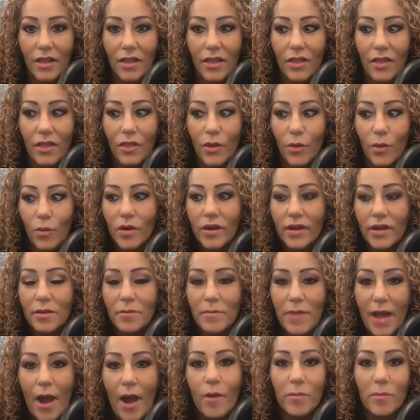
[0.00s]
the word
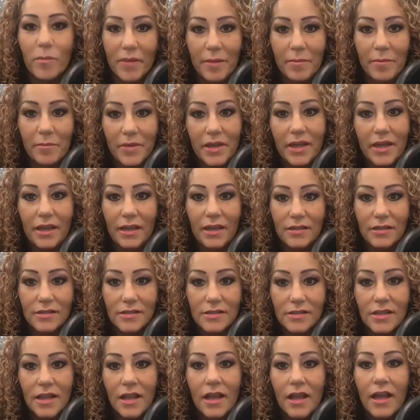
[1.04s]
empowerment
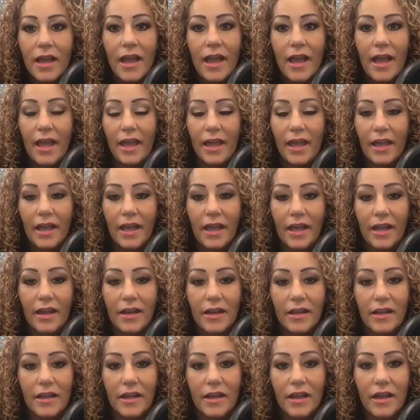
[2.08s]
means.
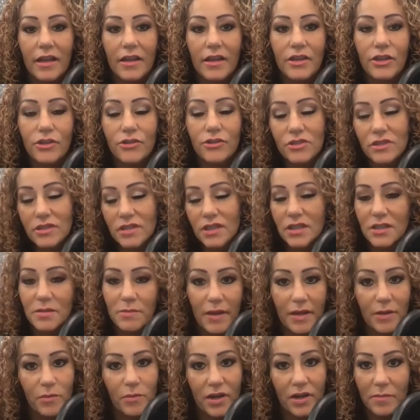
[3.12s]
And you just
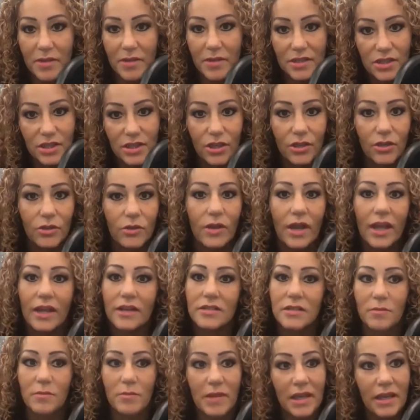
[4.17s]
explained what it means to you.
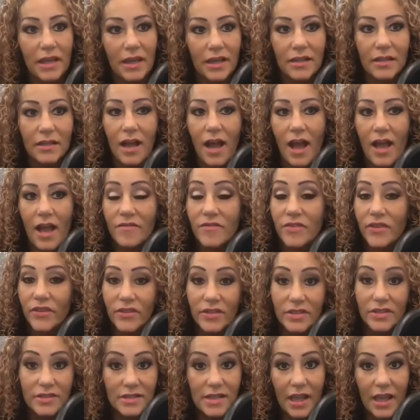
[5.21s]
And to me, I feel
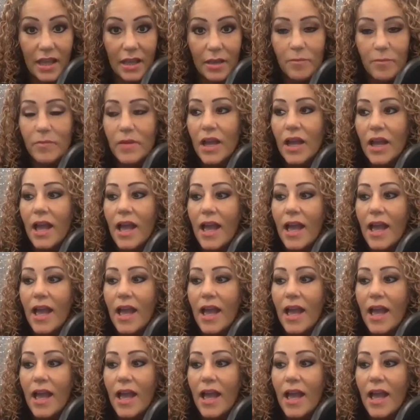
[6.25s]
the same.